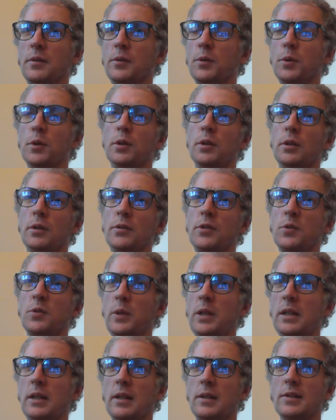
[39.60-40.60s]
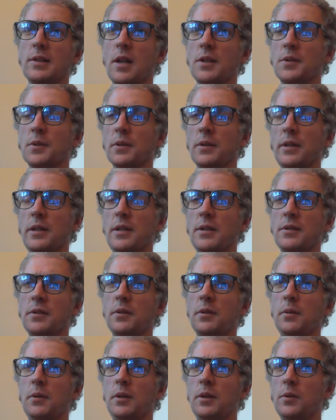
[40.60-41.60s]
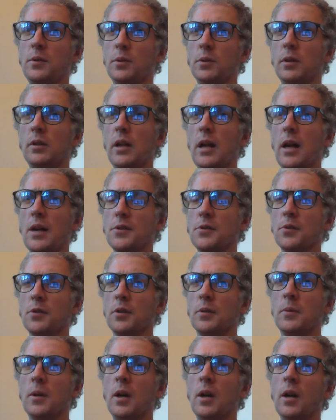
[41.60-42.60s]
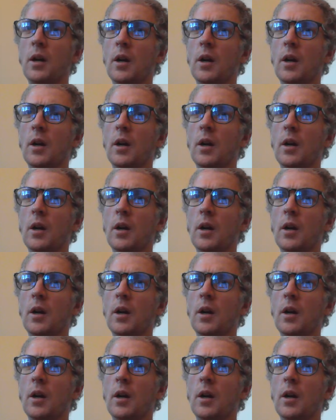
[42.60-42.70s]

Google Suite accessories, including Google Classroom,